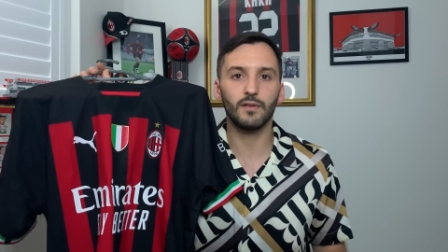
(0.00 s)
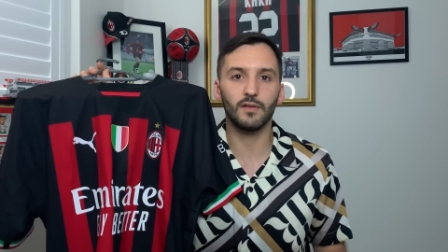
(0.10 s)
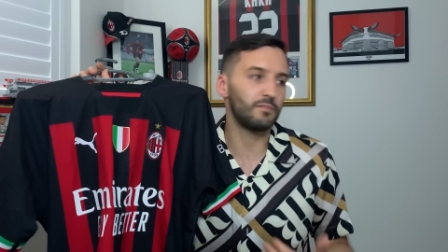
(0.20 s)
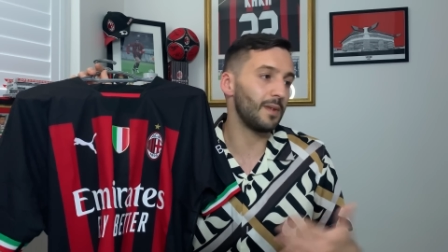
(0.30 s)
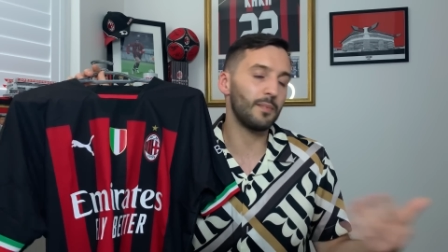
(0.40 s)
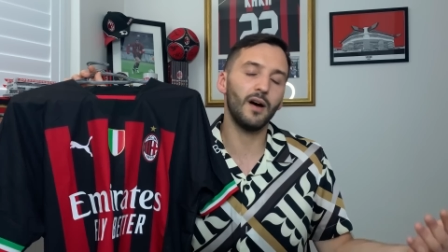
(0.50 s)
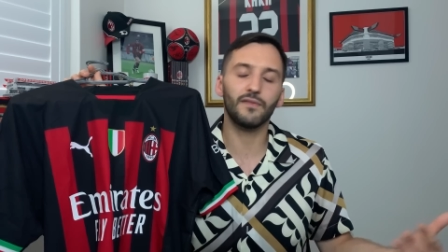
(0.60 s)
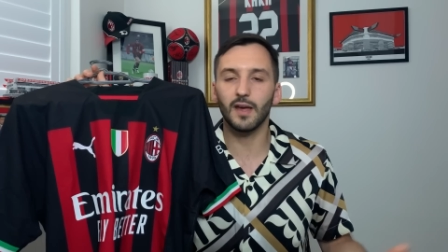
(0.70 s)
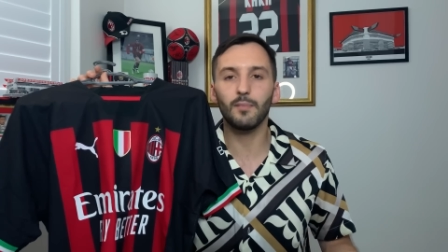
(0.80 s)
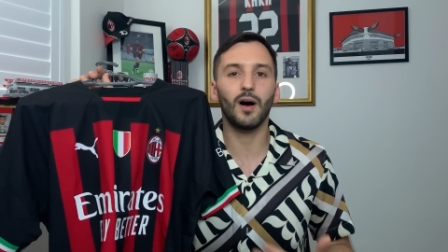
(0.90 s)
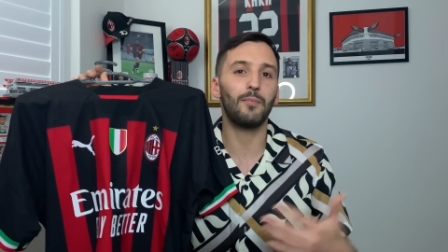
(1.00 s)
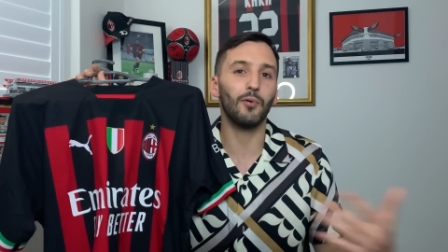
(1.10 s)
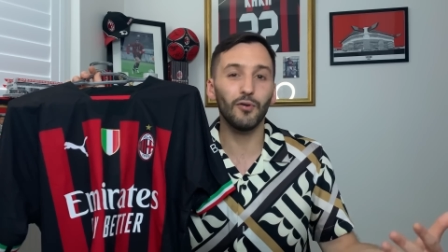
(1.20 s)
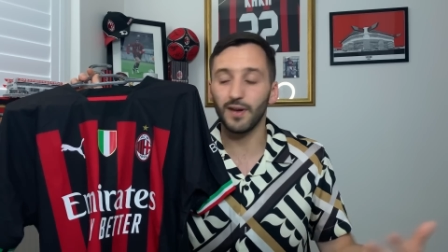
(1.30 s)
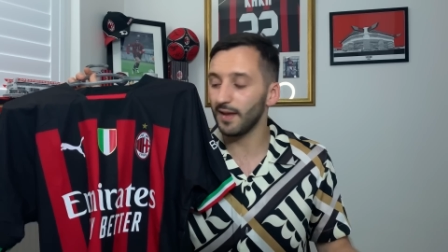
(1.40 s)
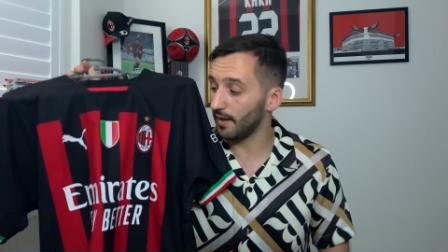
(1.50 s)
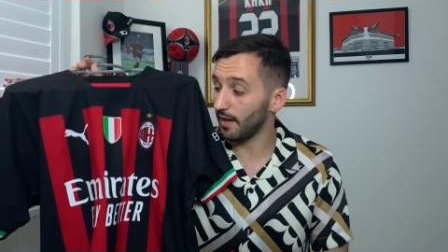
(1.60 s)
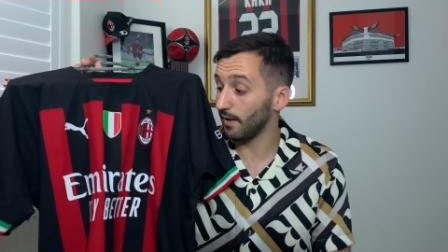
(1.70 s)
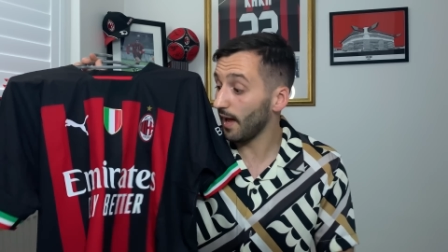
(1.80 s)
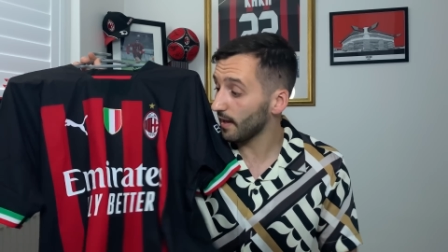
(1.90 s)
It's my birthday, but I bought it and
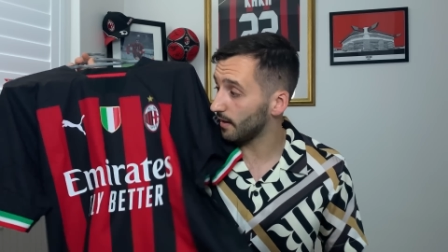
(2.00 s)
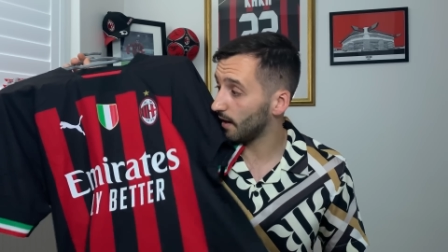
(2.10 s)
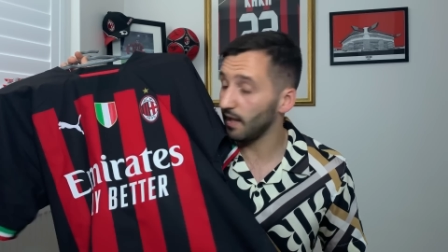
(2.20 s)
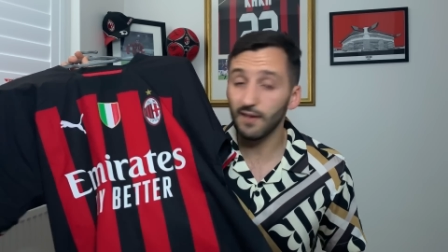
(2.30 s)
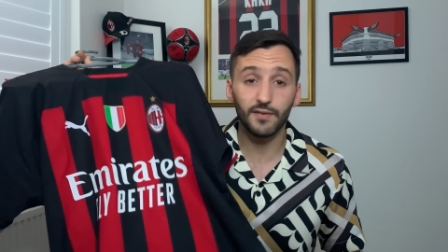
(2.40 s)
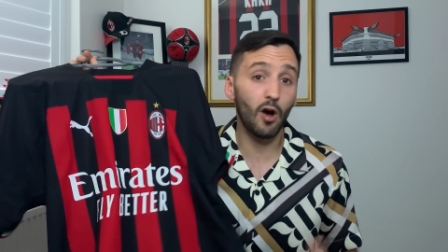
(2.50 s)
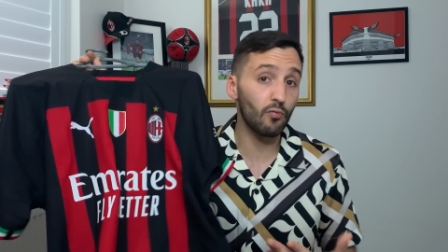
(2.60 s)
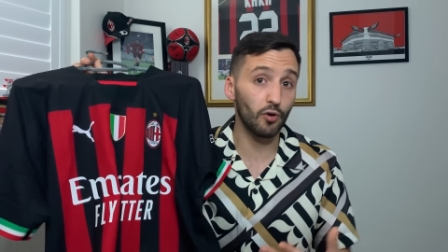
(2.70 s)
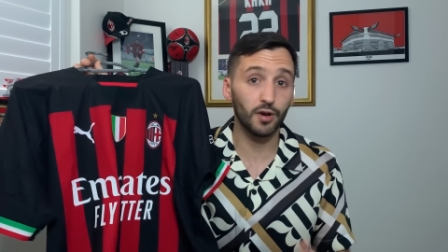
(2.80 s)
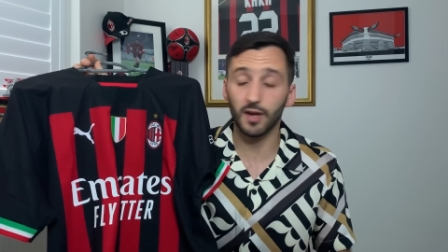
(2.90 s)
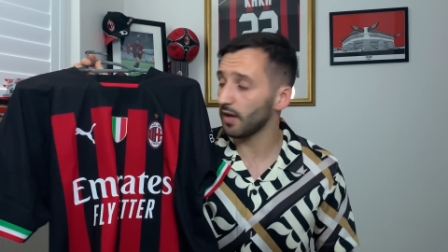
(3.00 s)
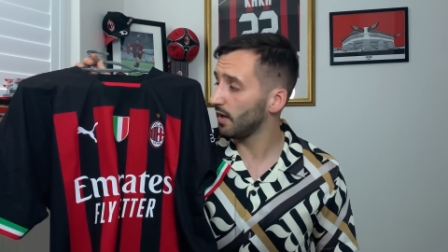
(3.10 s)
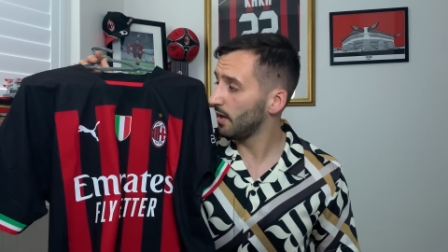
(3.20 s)
I like it. I love it. I'll rock it.